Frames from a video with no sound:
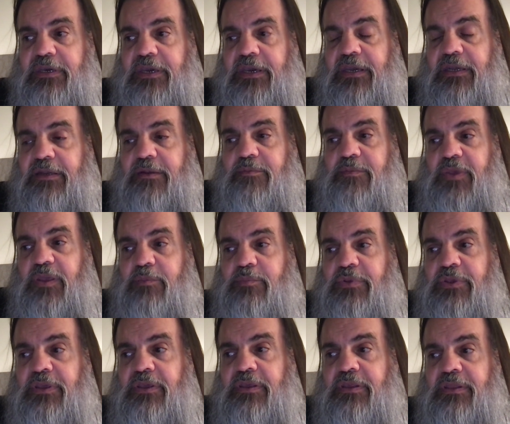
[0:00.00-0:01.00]
And it may
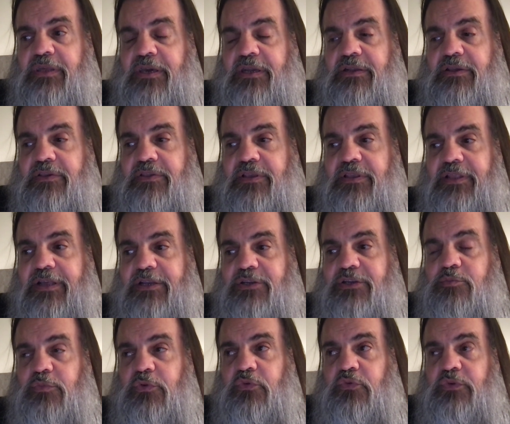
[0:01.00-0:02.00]
be that as the
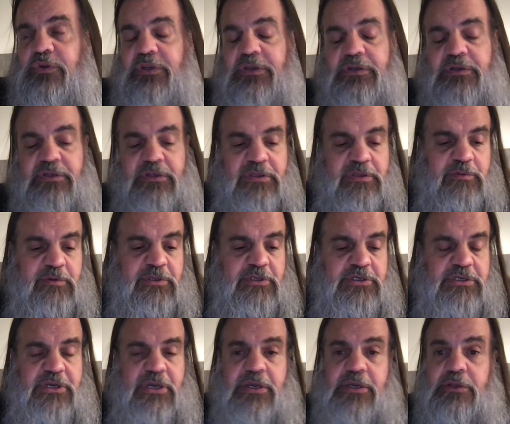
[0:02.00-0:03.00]
election between, let me
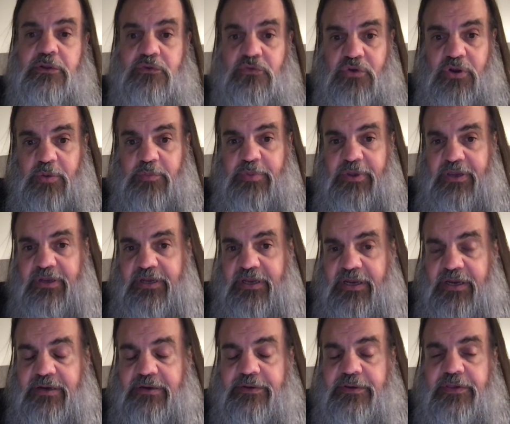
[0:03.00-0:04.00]
check, Trump and
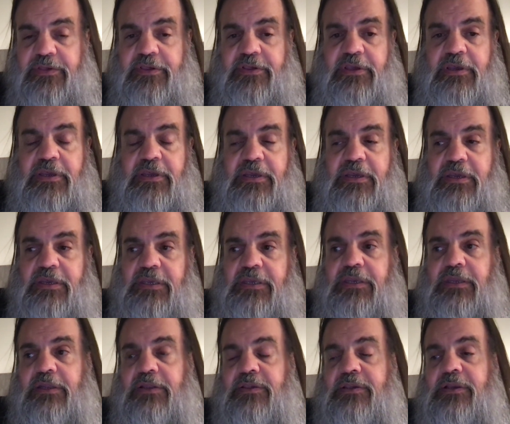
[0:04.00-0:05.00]
Harris
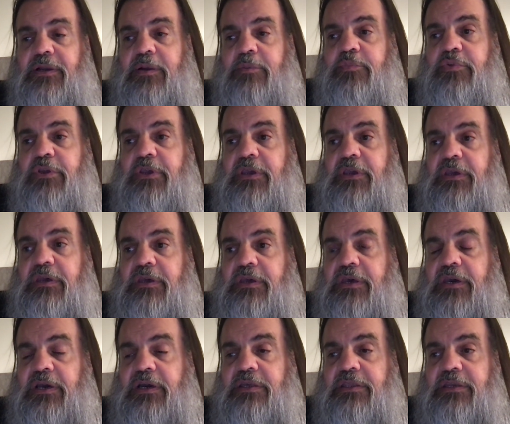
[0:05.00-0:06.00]
heats up,
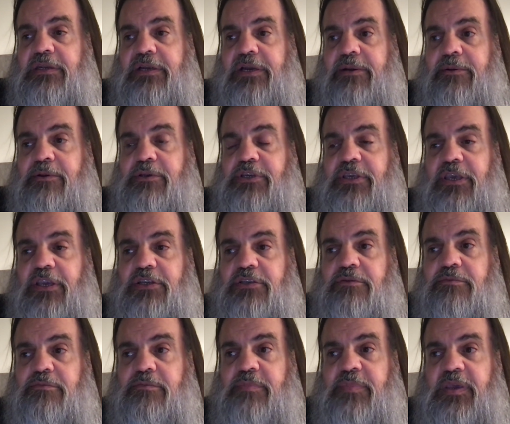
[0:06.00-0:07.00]
uh, that higher
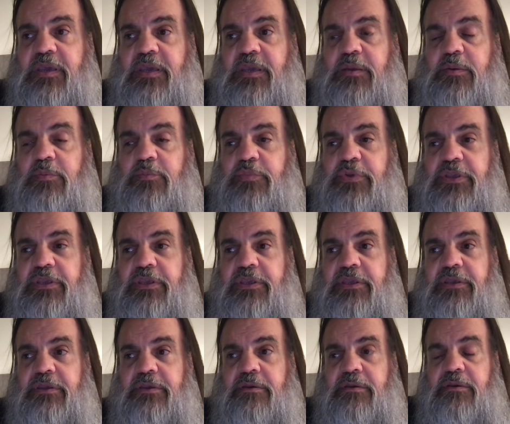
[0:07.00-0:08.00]
education may
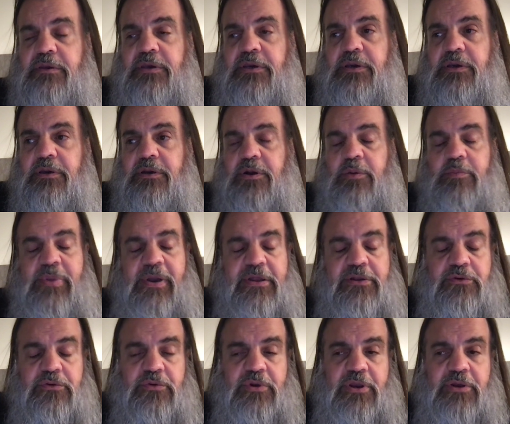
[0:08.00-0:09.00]
be uh, a
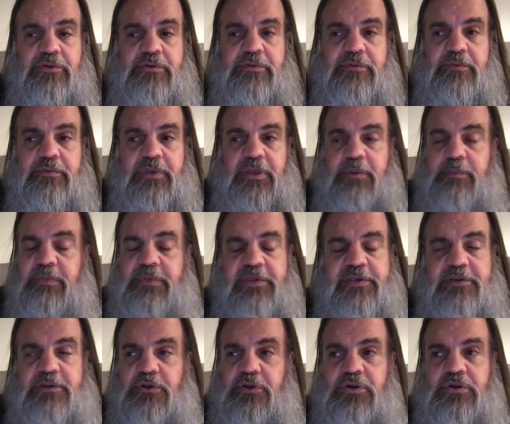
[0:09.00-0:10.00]
battleground. I mean,
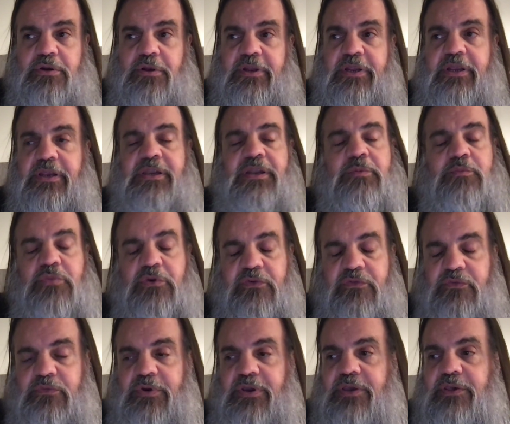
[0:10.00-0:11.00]
this could occur in any number
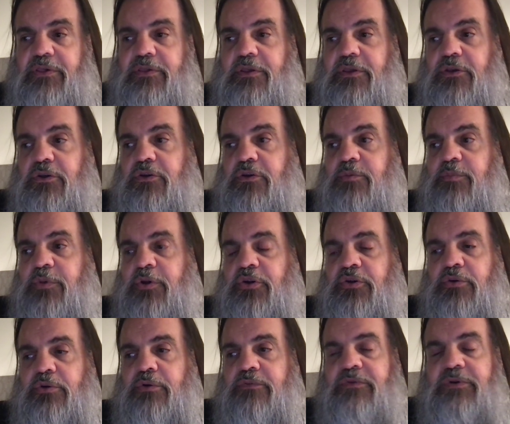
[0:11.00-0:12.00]
of ways. It could
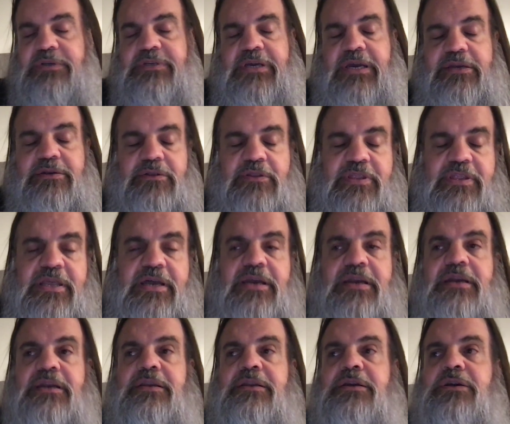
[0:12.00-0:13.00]
occur over Title
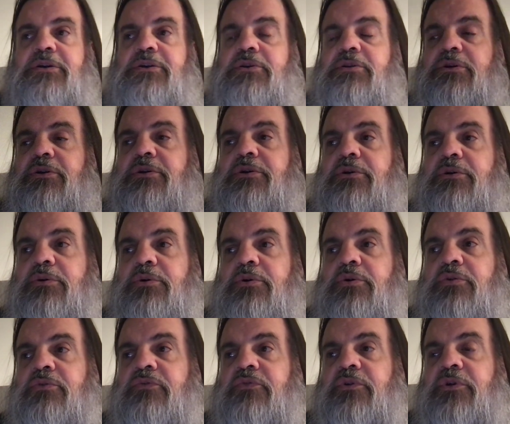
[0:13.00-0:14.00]
IX, it could occur
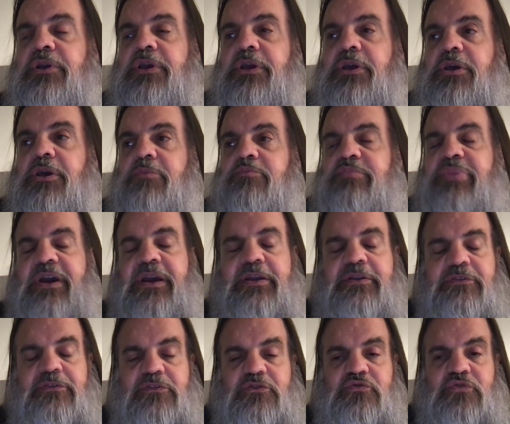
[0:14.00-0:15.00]
over
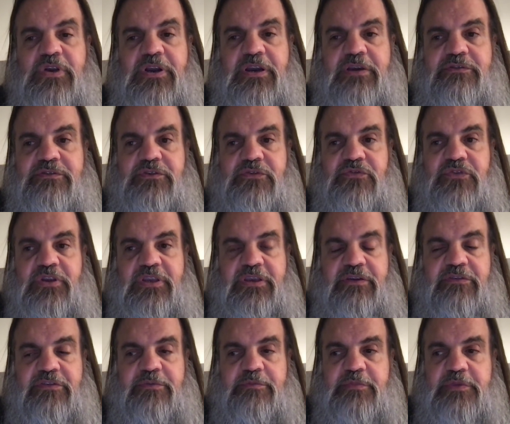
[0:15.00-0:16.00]
Biden's drive to
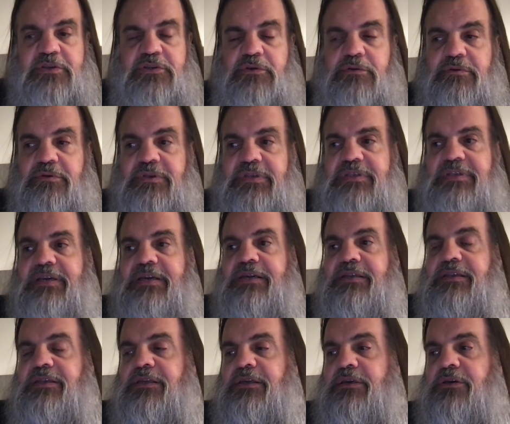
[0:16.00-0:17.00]
forgive some student
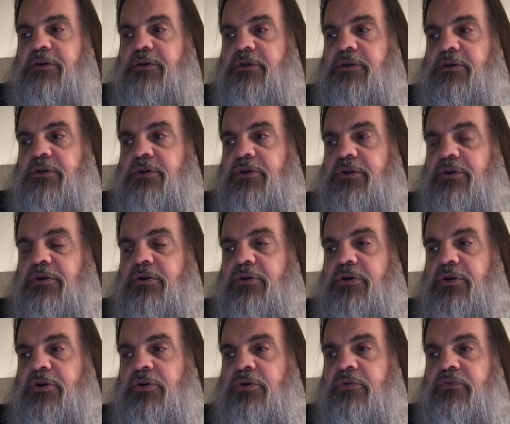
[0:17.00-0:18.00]
debt, it could occur
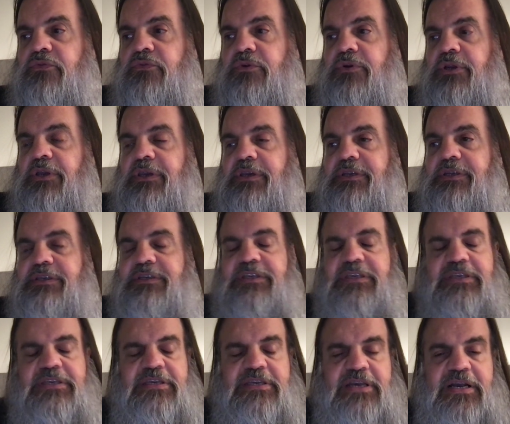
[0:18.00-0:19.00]
over
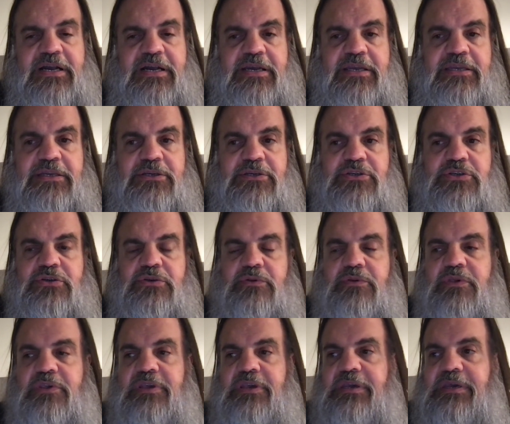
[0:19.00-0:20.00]
DEI
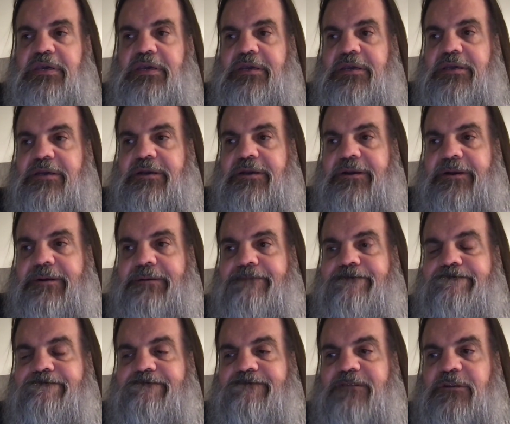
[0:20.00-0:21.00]
issues.
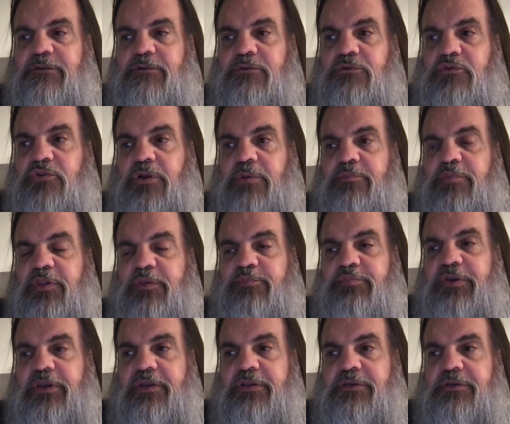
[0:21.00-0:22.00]
Um, Trump has
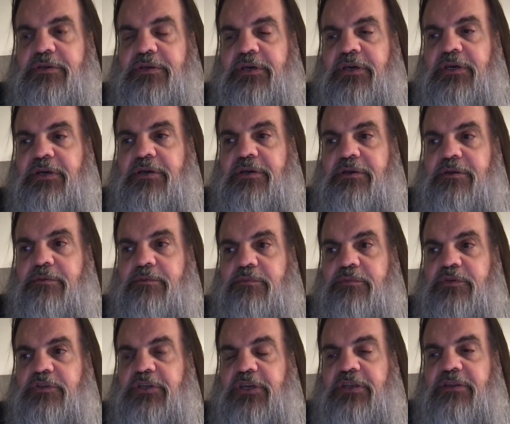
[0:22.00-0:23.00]
picked uh,
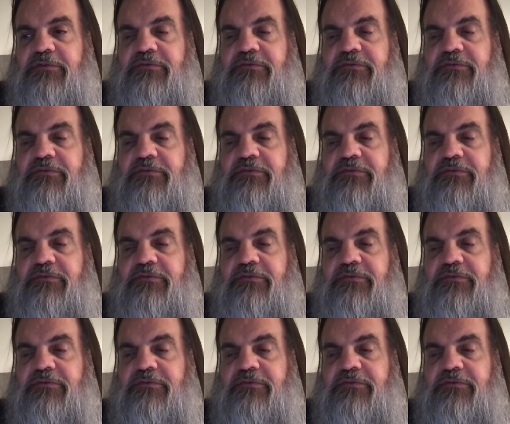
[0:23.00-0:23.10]
J.D.